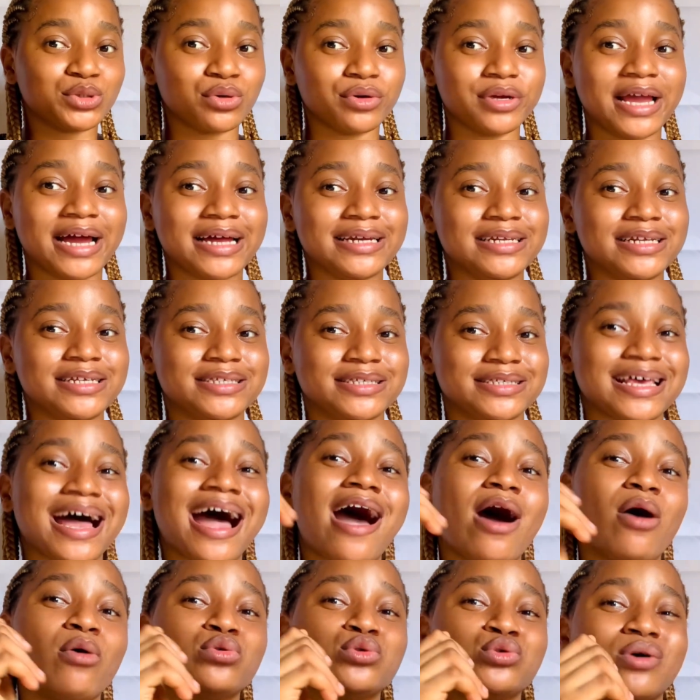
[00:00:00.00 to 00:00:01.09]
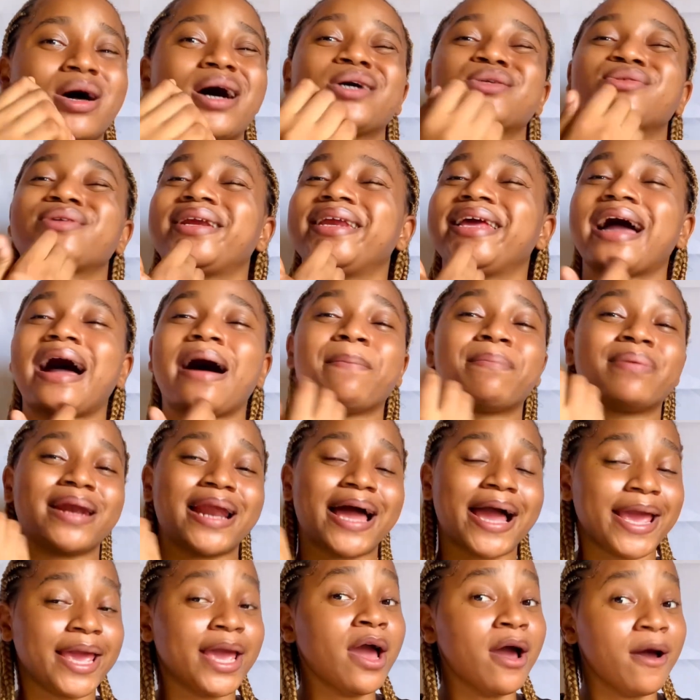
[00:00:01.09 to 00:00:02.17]
So yeah, this is how to actually
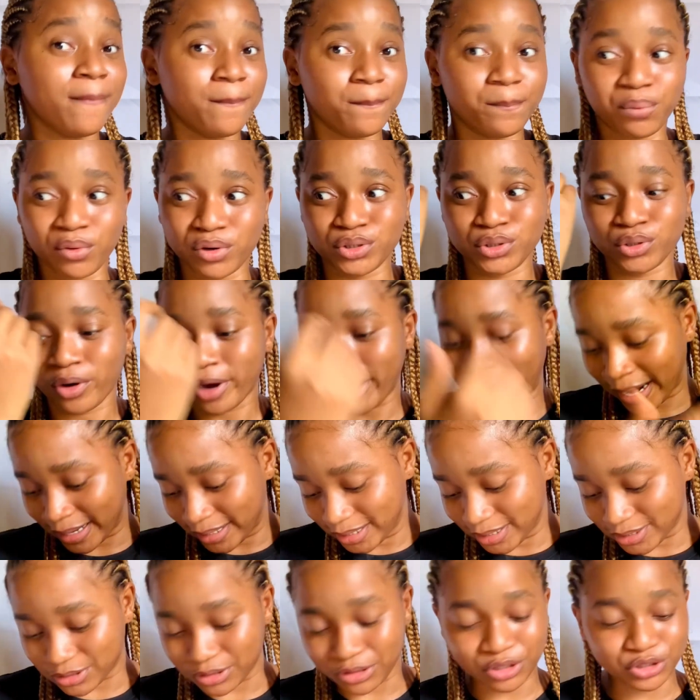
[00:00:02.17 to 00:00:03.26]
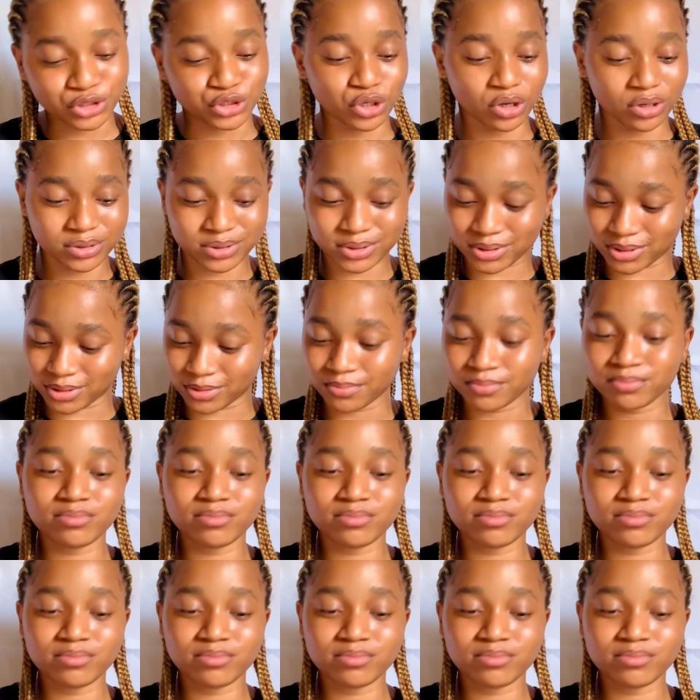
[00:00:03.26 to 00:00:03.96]
apply body oil, and this is not just.